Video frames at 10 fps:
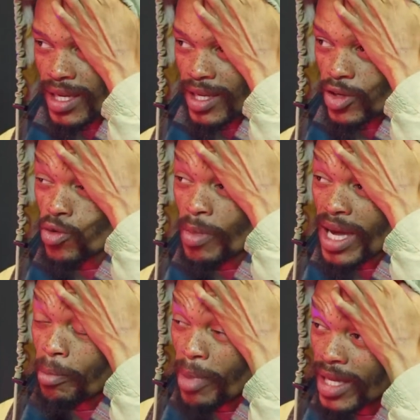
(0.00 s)
You made
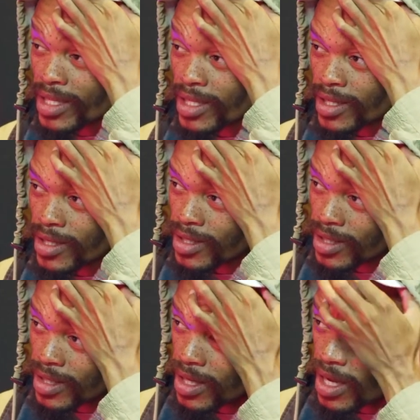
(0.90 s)
a bet,
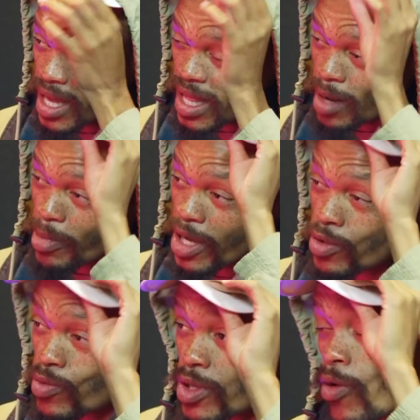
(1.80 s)
and that bet
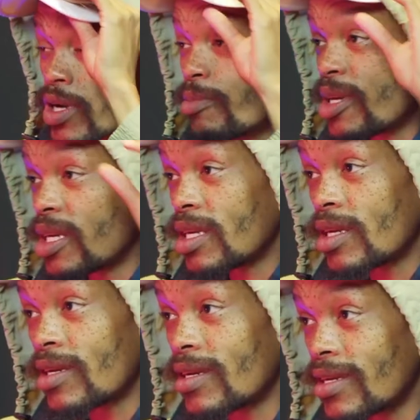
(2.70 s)
would only be
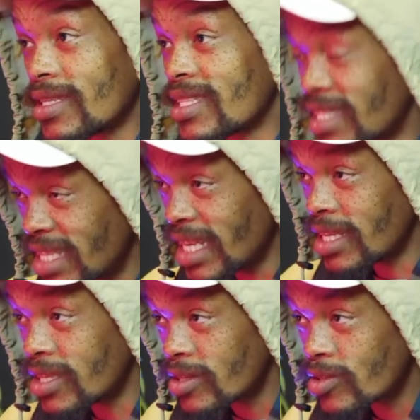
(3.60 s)

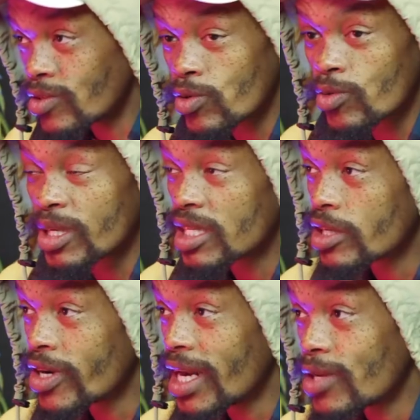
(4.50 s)
seen to
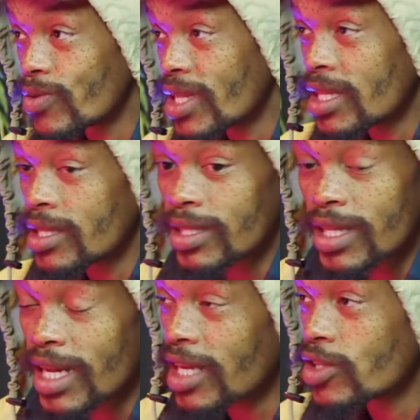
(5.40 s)
materialize within the
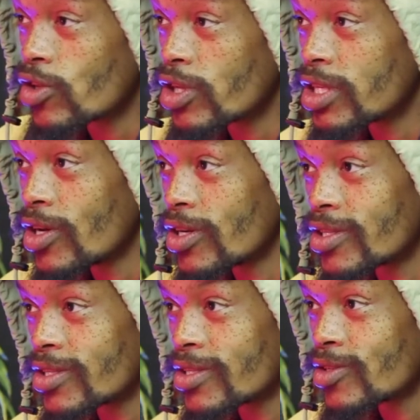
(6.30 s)
next 30
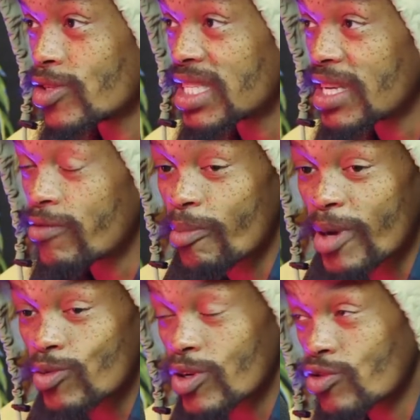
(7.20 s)
years. You'd see if your
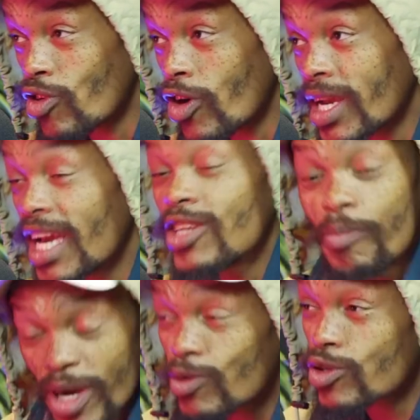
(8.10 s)
bet was wrong, and your
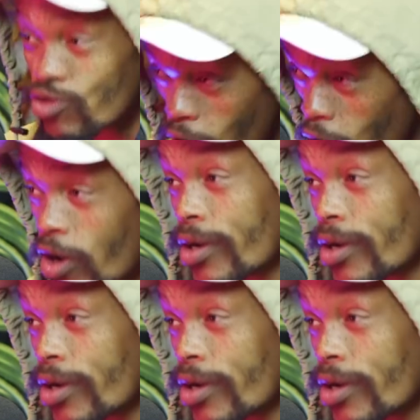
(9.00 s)
bet was wrong.